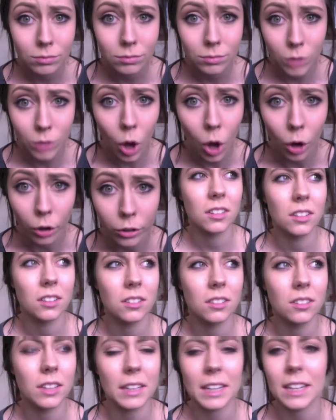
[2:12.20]
No.
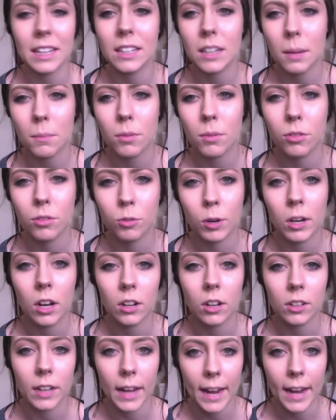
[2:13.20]
Like at number three,
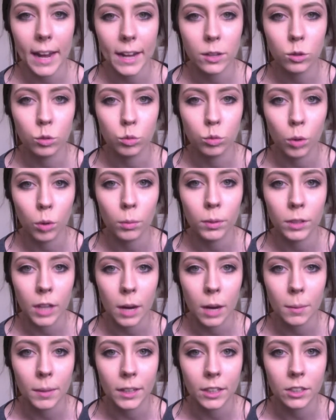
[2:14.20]
I could handle Robin
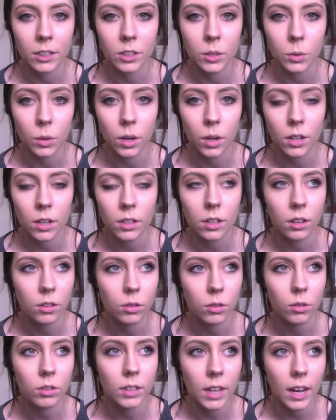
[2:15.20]
coming into it, and I
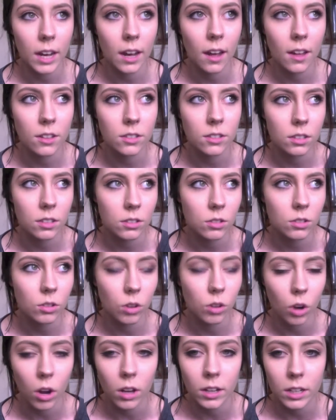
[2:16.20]
thought, yeah, it's
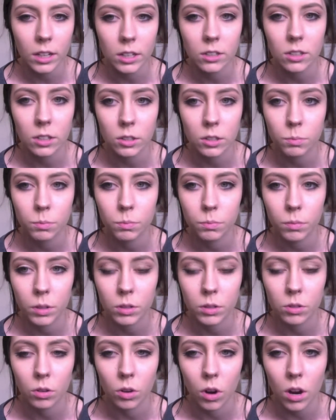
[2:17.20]
all right.
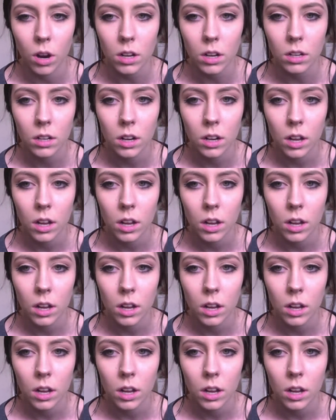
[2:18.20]
He's all right.